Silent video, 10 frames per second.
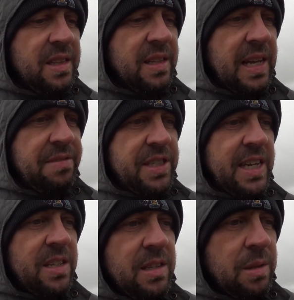the life
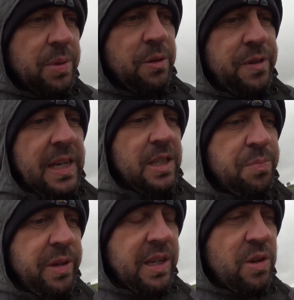cycle of the blowfly is
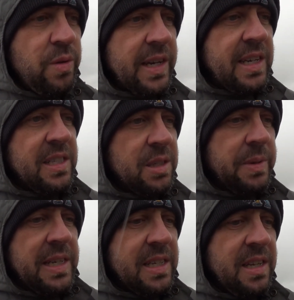pretty quick. It's
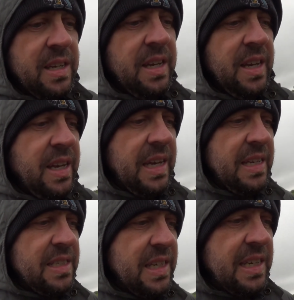about
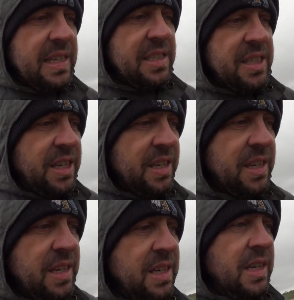8 days
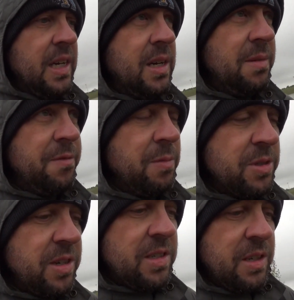
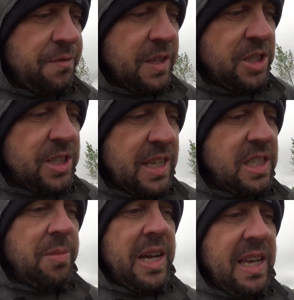from start to finish. It
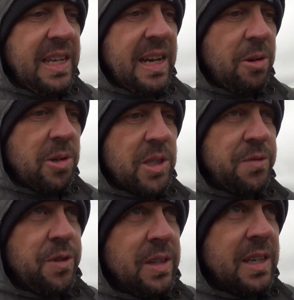takes about 8 hours
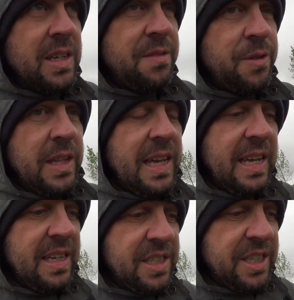for the
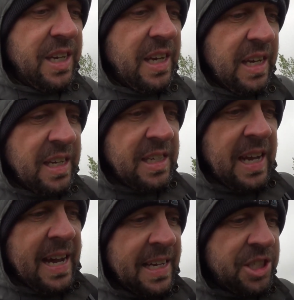eggs
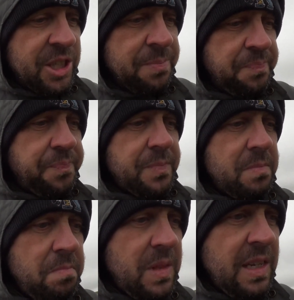to hatch
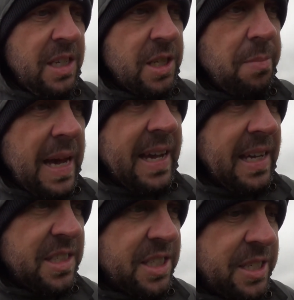into
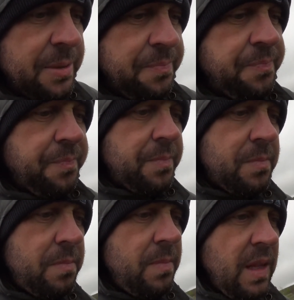maggots,
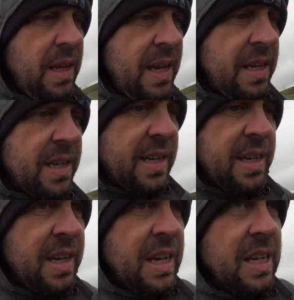and
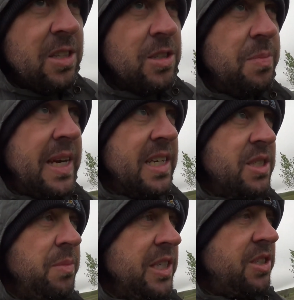those
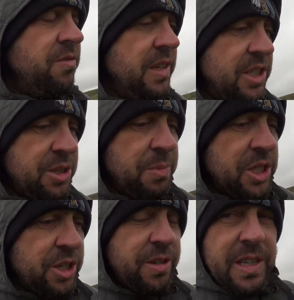maggots reach
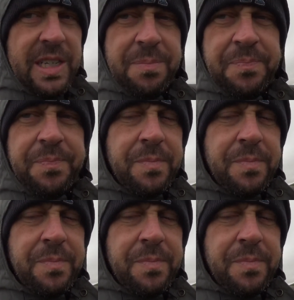maturity